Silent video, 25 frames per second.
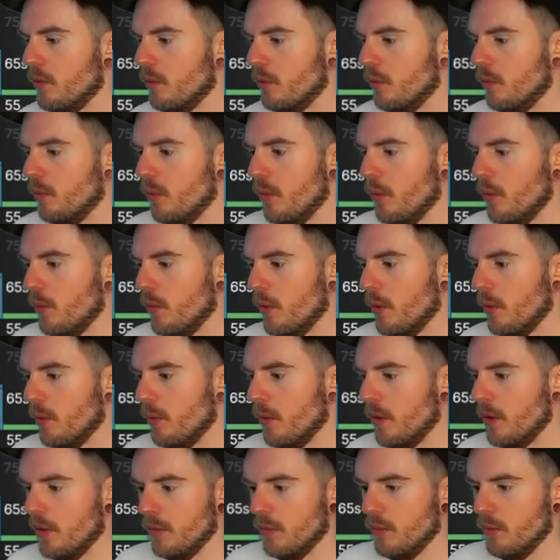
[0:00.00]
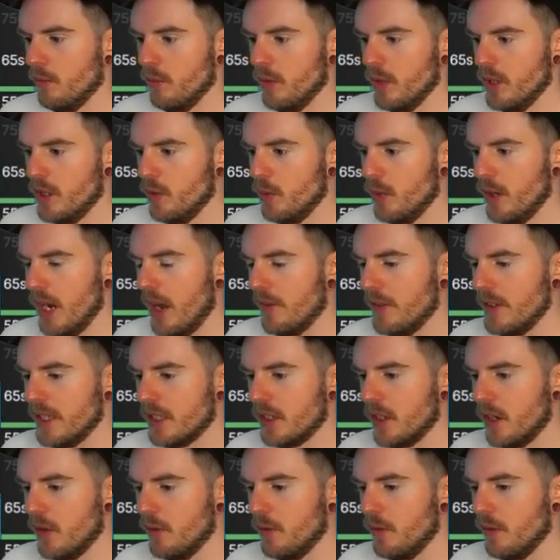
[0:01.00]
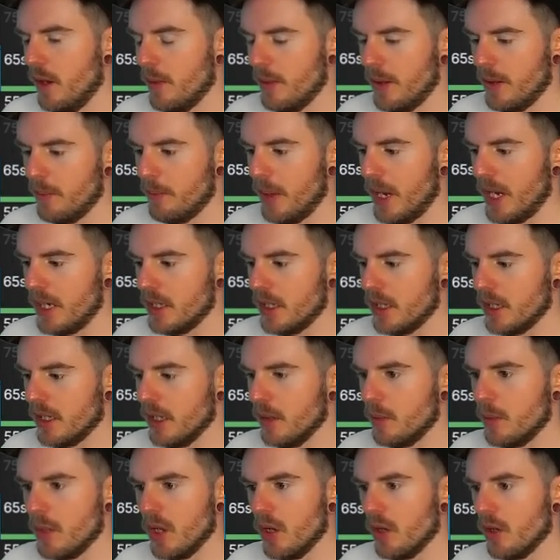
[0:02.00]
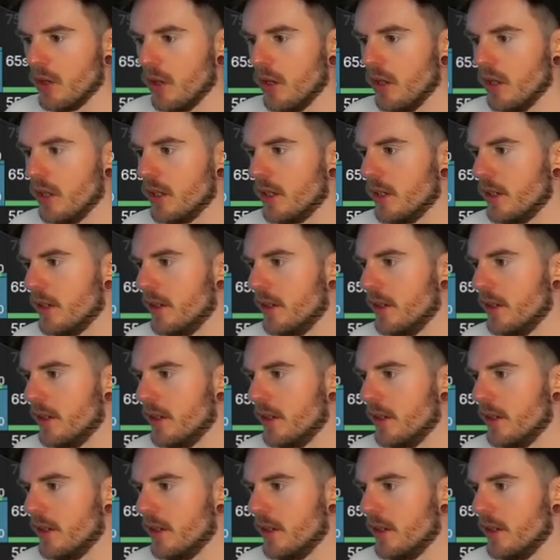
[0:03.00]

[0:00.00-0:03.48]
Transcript: we, we, we, we have it so, I mean, basically pure calling.